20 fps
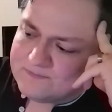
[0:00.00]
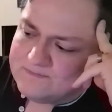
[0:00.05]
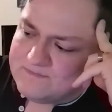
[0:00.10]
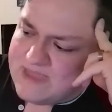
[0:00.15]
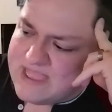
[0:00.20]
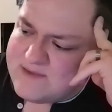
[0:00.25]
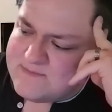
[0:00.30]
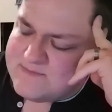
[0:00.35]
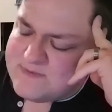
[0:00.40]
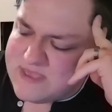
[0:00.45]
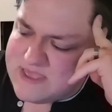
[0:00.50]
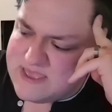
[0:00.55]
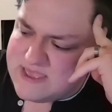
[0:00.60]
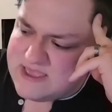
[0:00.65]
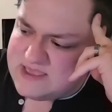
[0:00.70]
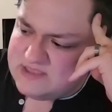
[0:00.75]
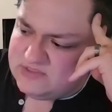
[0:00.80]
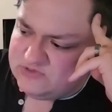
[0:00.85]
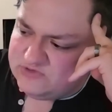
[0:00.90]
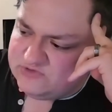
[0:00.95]

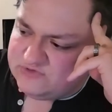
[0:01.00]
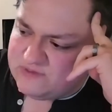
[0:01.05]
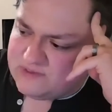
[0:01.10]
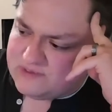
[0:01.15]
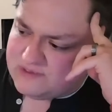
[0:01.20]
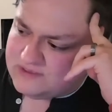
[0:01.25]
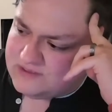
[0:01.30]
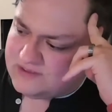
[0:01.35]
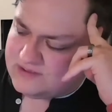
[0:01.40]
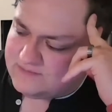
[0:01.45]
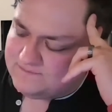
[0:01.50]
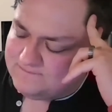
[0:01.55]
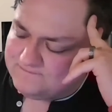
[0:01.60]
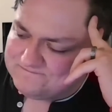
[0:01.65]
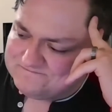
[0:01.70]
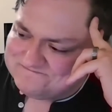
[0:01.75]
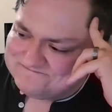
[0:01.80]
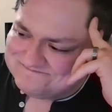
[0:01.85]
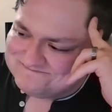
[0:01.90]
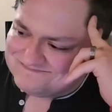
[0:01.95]
Maybe it's
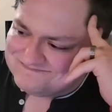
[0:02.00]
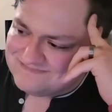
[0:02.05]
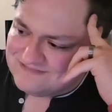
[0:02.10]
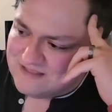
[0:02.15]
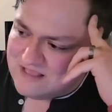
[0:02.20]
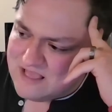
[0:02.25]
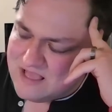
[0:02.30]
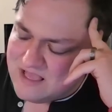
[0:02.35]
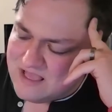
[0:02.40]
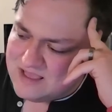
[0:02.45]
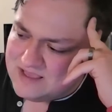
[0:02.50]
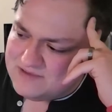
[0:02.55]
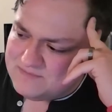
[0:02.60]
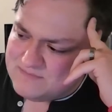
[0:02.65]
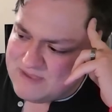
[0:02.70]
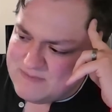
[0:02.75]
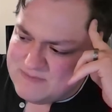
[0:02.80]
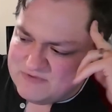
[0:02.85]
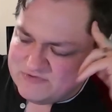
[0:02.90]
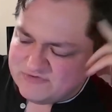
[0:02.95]

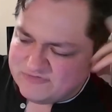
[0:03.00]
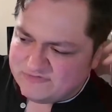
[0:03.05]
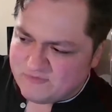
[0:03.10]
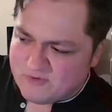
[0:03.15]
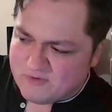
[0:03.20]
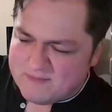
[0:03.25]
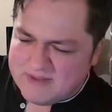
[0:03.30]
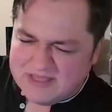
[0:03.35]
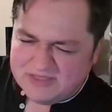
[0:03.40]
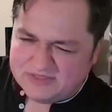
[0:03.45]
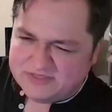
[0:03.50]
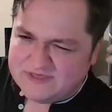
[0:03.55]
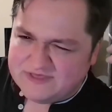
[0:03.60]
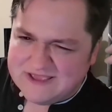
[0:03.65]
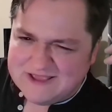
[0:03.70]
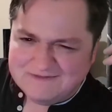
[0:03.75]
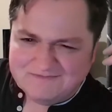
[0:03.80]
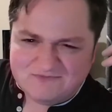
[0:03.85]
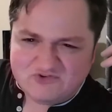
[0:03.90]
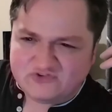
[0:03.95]
maybe it's a format
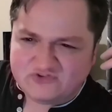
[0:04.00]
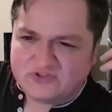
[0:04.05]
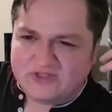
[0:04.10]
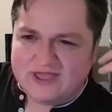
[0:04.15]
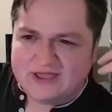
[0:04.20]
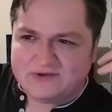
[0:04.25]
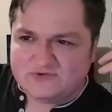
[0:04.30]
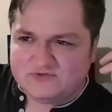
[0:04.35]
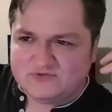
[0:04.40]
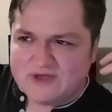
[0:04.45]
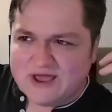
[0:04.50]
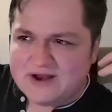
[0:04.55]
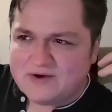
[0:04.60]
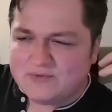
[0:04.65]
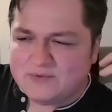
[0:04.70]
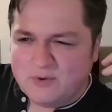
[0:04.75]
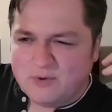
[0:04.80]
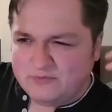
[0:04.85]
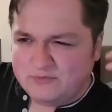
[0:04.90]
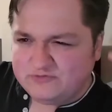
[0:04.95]
thing. Just like, I
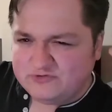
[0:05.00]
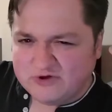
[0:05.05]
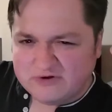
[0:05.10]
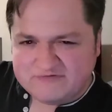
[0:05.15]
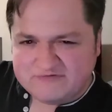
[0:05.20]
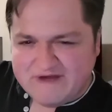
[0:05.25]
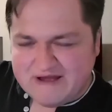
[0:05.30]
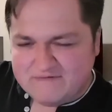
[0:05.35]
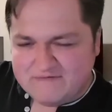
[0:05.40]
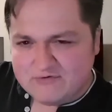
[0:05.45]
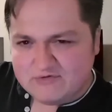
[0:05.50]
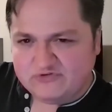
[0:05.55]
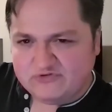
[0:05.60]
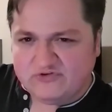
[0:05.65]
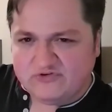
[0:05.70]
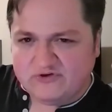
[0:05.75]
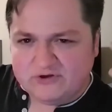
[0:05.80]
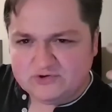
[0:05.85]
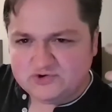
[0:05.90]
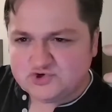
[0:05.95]
don't know if Jon Favreau
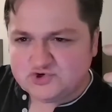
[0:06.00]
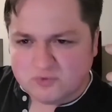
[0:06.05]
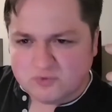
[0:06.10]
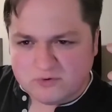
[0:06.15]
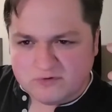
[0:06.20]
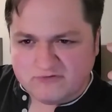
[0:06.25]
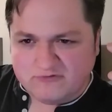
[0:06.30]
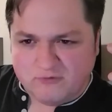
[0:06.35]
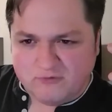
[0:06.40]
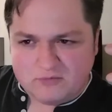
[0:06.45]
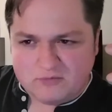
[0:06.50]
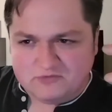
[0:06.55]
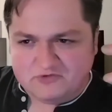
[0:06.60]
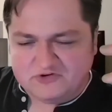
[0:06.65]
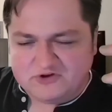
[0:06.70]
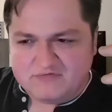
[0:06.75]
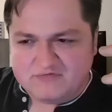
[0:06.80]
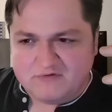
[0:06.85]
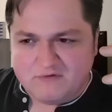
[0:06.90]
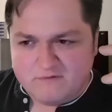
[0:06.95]
has done shorter form
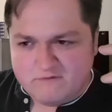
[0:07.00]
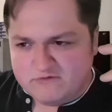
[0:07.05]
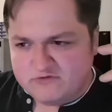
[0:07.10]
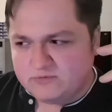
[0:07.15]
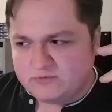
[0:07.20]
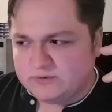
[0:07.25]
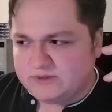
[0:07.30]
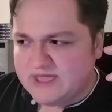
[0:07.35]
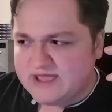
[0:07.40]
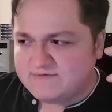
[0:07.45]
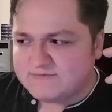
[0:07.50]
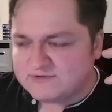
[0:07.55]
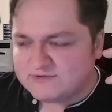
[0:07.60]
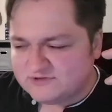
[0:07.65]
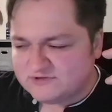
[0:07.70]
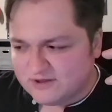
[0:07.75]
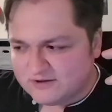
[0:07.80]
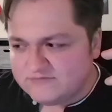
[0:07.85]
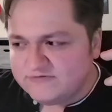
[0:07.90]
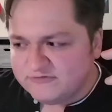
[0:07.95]
stuff or if he's only ever
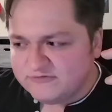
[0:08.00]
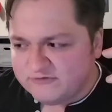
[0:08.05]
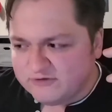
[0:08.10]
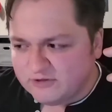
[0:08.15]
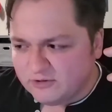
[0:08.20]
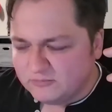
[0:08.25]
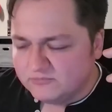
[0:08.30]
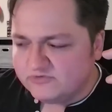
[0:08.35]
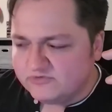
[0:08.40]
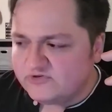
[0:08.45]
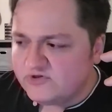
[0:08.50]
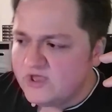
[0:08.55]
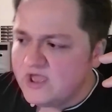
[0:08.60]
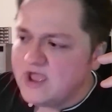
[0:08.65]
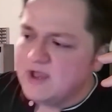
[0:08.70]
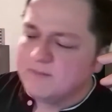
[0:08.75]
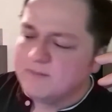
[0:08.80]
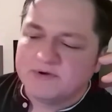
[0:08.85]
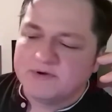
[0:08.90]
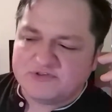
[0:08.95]
done films,
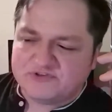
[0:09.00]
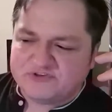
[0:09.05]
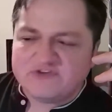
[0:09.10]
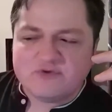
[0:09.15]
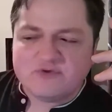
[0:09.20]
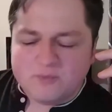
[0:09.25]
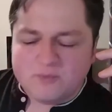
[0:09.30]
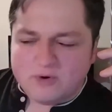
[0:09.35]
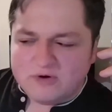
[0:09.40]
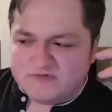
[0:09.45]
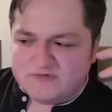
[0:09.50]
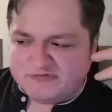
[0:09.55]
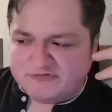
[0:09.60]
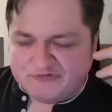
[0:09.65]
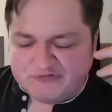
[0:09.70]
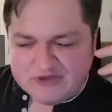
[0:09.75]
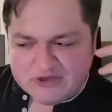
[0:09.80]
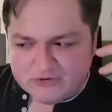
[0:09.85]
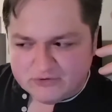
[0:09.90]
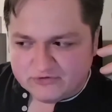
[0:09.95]
but season one
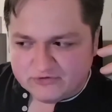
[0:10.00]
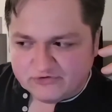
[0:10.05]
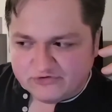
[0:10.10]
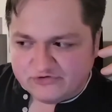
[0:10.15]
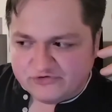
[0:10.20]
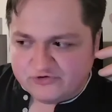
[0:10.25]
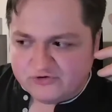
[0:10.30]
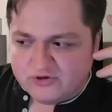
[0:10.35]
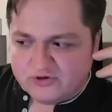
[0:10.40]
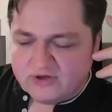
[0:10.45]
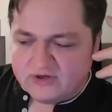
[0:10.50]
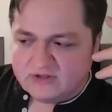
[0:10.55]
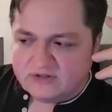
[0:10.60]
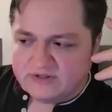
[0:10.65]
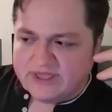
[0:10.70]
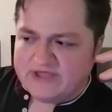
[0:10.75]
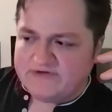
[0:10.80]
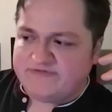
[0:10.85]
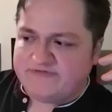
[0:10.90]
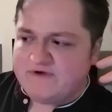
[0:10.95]
feels
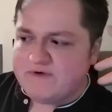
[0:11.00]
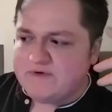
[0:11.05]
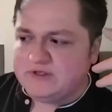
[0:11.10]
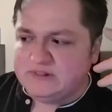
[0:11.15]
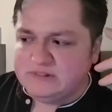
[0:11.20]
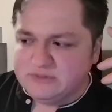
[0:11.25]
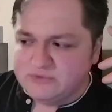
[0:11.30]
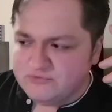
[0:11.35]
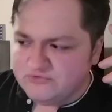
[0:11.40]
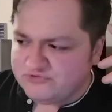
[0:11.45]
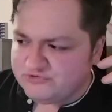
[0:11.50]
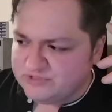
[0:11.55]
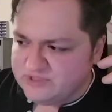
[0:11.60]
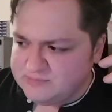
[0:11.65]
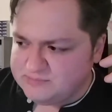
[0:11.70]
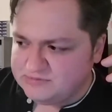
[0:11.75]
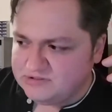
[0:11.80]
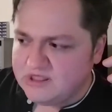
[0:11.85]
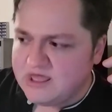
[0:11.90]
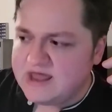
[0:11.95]
like a very
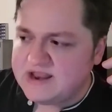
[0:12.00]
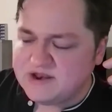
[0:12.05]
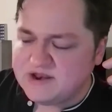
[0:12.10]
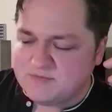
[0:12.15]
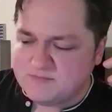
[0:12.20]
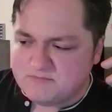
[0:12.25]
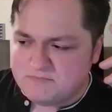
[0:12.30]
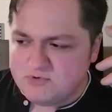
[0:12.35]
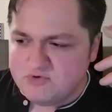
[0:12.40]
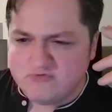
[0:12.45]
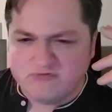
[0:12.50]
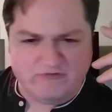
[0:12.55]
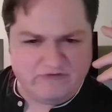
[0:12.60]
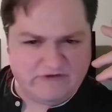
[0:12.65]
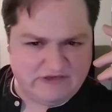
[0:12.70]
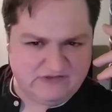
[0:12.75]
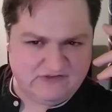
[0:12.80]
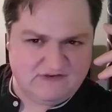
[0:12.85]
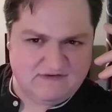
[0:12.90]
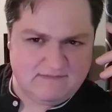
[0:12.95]
loosely plotted
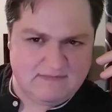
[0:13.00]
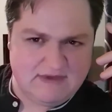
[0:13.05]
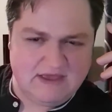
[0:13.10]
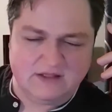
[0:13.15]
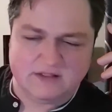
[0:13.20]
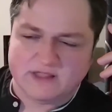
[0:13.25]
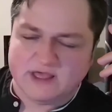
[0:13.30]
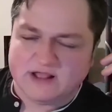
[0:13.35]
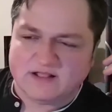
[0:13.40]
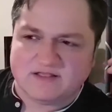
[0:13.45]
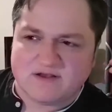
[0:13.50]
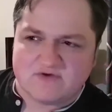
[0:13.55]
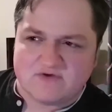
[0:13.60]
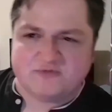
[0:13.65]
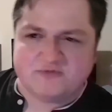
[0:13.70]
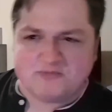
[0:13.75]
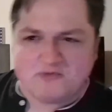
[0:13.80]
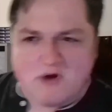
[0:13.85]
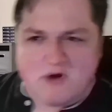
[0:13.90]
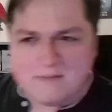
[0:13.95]
movie to me. Like
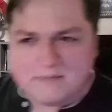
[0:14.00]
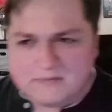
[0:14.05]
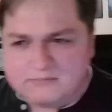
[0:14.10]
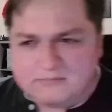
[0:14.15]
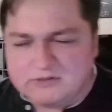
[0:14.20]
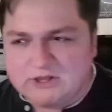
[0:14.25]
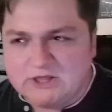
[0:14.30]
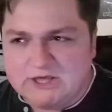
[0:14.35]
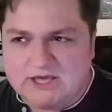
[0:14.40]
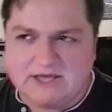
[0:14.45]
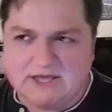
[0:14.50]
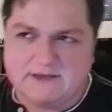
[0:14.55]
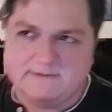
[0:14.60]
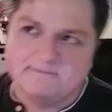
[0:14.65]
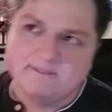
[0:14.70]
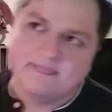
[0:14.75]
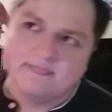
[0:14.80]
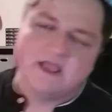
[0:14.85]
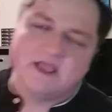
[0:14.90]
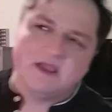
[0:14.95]
there's
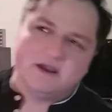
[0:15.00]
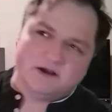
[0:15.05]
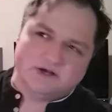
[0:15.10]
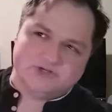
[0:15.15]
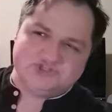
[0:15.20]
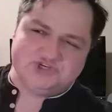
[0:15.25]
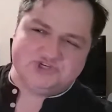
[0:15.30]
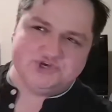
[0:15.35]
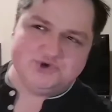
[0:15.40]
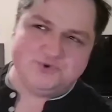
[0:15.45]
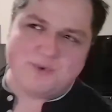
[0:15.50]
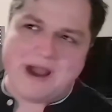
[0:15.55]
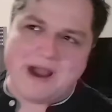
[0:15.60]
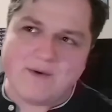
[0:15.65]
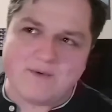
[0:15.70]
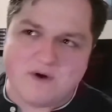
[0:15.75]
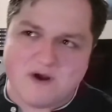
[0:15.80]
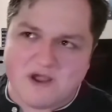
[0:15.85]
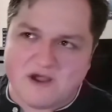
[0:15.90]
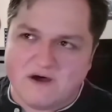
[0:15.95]
probably a
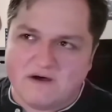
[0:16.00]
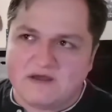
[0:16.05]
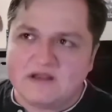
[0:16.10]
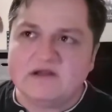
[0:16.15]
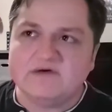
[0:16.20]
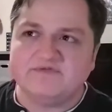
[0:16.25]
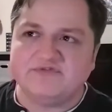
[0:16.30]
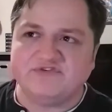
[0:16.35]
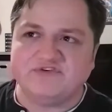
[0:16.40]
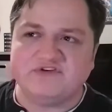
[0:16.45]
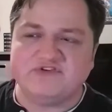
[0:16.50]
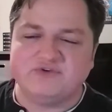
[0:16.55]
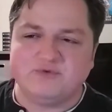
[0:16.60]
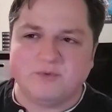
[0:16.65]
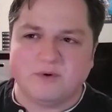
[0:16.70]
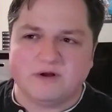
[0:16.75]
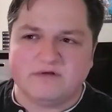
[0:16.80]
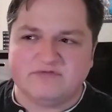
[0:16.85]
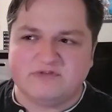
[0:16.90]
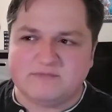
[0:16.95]
2-hour cut of
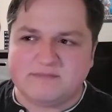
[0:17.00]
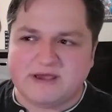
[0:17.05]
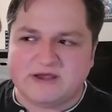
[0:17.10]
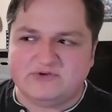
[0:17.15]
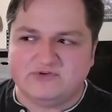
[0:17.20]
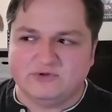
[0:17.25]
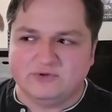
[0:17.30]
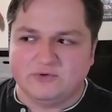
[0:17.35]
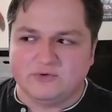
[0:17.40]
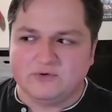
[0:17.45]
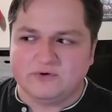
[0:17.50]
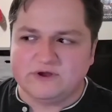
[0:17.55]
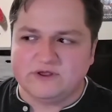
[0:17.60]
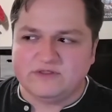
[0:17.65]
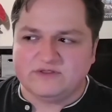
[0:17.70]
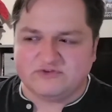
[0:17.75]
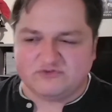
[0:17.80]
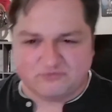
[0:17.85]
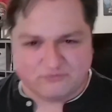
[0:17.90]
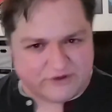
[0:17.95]
season one of The
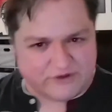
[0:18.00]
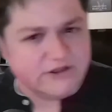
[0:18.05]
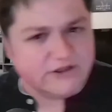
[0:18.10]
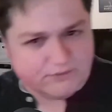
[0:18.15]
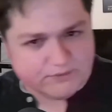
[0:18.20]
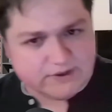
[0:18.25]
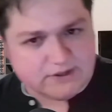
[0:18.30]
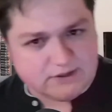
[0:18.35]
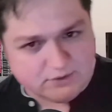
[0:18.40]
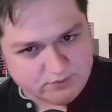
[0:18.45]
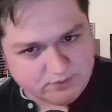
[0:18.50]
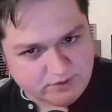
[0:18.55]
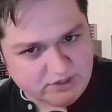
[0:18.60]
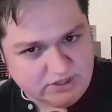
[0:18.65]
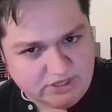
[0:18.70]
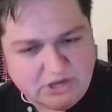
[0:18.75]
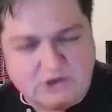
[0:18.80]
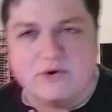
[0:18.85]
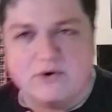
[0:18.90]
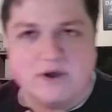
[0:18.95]
Mandalorian that's really, really,
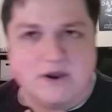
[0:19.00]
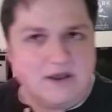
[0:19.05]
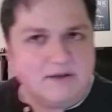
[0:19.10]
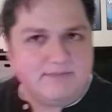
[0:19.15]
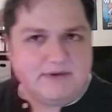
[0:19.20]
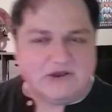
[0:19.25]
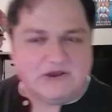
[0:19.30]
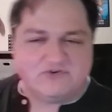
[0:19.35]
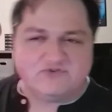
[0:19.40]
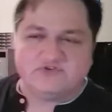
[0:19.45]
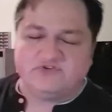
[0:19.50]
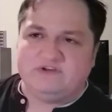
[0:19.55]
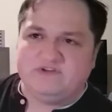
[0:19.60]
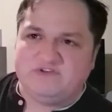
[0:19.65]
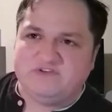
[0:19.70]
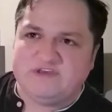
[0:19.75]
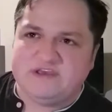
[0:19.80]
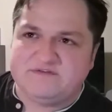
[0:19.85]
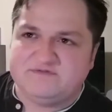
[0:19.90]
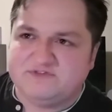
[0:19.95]
really good. I'd be interested
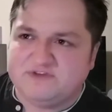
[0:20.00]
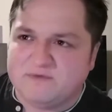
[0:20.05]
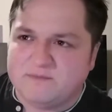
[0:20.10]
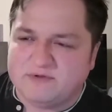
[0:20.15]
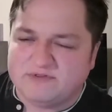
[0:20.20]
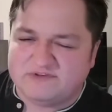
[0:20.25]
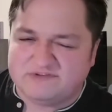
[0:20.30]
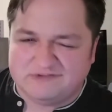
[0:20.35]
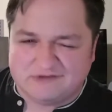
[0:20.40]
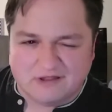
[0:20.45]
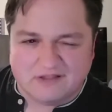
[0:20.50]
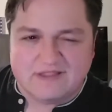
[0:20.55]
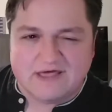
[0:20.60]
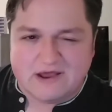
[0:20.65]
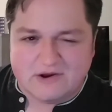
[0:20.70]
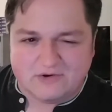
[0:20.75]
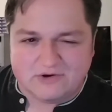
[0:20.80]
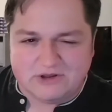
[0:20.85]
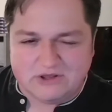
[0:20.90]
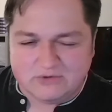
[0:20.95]
to see if someone's done
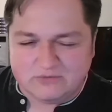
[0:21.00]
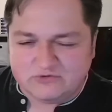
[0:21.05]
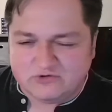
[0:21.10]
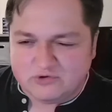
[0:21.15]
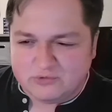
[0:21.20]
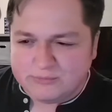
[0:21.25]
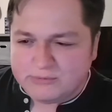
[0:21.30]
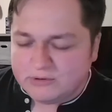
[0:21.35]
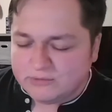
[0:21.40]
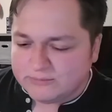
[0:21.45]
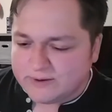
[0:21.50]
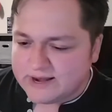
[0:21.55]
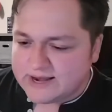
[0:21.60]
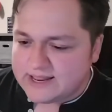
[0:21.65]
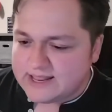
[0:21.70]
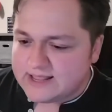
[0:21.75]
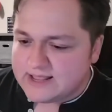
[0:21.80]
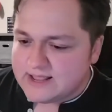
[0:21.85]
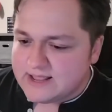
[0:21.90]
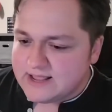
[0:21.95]
that on YouTube
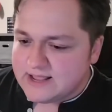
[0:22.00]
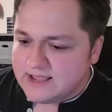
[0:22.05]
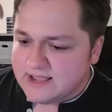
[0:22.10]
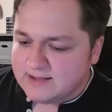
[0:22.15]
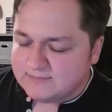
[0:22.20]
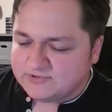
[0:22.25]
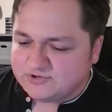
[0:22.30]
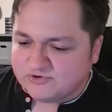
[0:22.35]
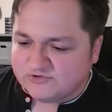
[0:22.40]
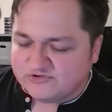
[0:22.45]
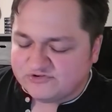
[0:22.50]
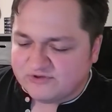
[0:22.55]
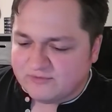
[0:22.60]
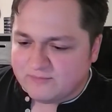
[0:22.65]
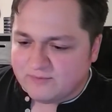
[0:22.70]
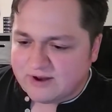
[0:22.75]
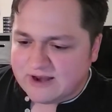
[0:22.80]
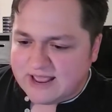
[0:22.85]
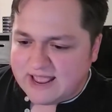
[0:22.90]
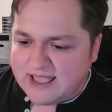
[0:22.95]
already. I'm sure
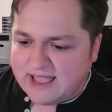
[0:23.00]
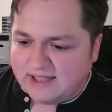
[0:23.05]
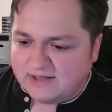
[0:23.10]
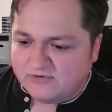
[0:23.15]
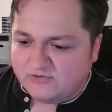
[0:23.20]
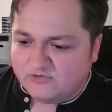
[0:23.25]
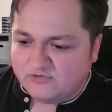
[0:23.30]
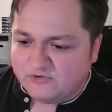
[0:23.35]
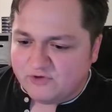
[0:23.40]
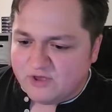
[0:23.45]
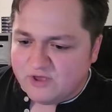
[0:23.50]
someone has.